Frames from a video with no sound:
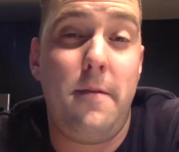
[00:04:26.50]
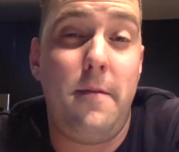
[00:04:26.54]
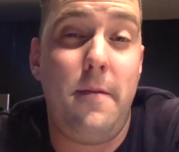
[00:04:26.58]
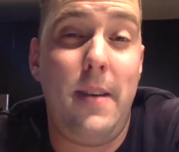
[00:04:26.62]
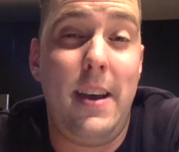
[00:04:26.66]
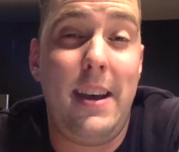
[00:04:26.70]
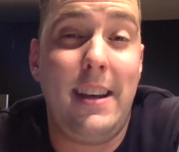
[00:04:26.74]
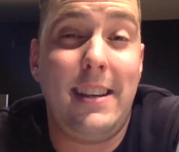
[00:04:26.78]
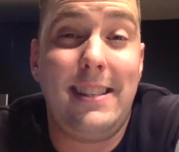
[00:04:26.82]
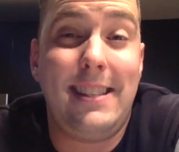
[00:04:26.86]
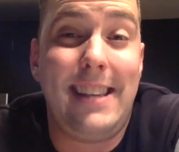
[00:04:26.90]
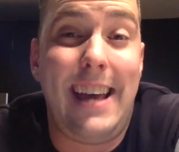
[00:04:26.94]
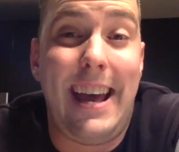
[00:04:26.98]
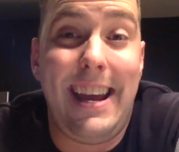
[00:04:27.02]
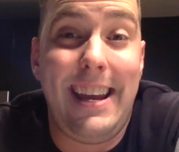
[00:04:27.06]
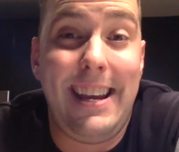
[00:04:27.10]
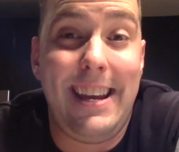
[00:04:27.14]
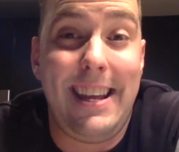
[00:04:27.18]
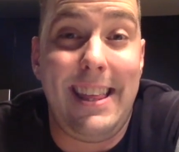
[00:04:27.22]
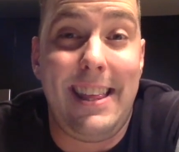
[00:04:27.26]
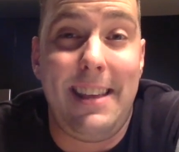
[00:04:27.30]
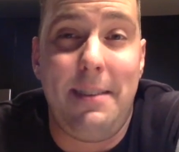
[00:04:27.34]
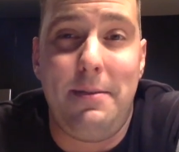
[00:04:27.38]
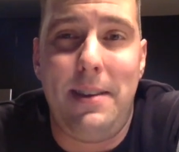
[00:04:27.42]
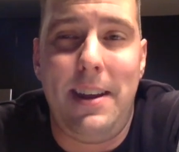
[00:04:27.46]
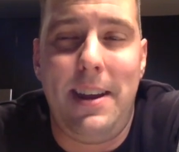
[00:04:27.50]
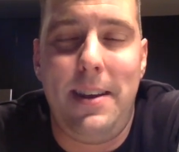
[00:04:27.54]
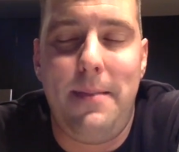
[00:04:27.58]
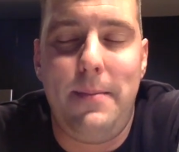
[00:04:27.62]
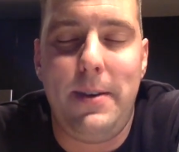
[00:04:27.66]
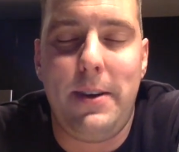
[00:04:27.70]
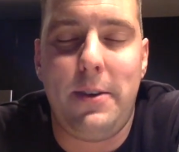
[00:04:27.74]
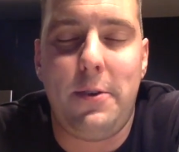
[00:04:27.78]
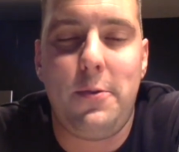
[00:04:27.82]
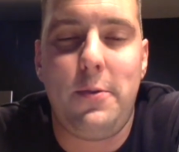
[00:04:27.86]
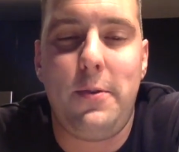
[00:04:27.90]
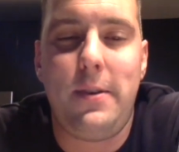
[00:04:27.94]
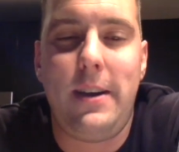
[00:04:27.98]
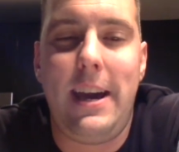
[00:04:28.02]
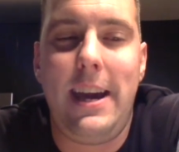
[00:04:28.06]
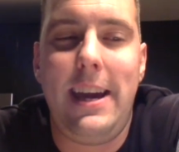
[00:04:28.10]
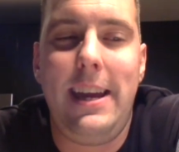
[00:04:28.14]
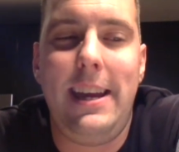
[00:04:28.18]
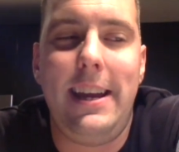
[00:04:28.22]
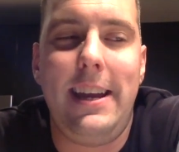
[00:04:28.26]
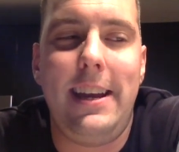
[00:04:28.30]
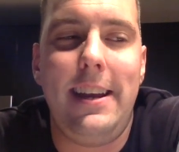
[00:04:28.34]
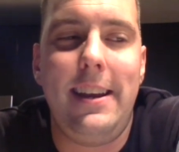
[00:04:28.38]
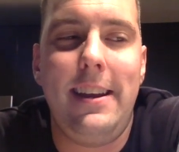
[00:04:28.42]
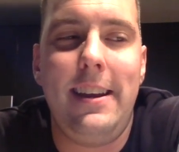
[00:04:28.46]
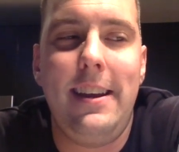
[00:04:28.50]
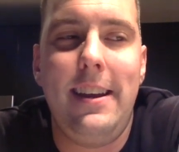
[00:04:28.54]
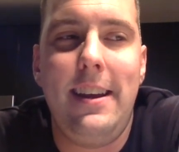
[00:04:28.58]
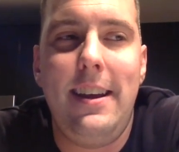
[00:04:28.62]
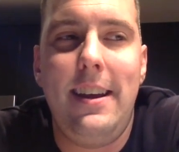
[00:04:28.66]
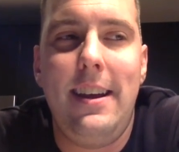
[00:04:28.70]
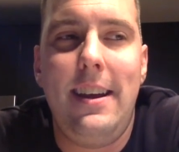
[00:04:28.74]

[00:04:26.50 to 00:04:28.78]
anxiety that had been created.